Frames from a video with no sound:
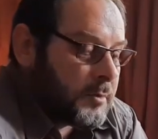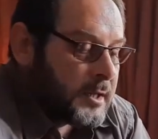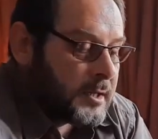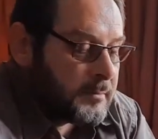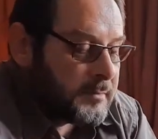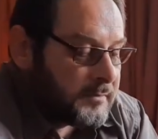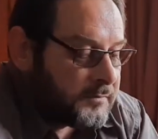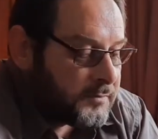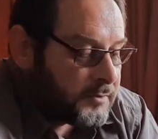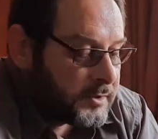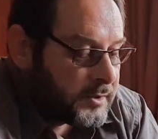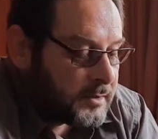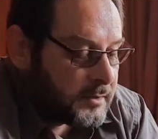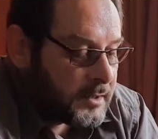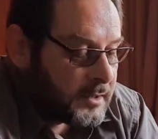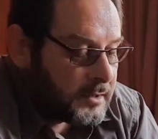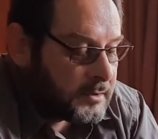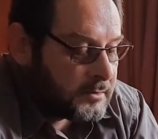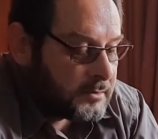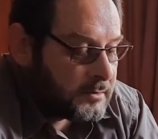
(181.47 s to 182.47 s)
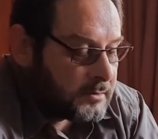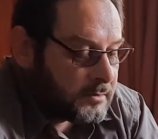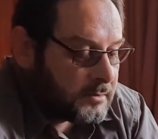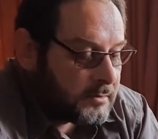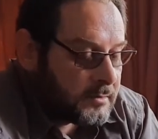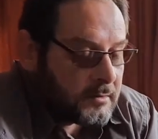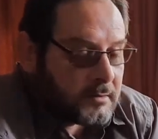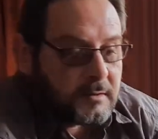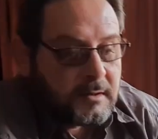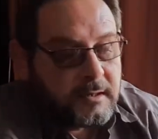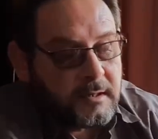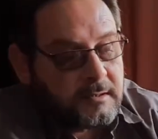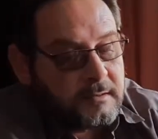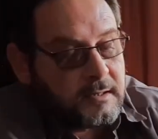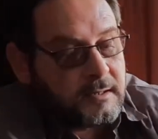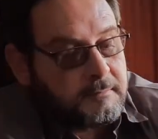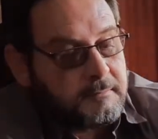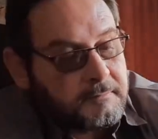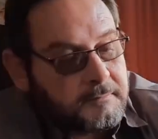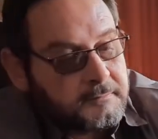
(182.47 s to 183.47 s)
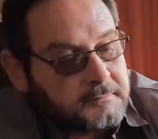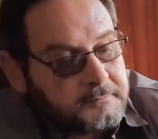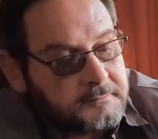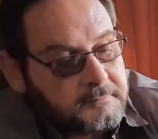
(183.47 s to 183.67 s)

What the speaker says: while before you need to clean them.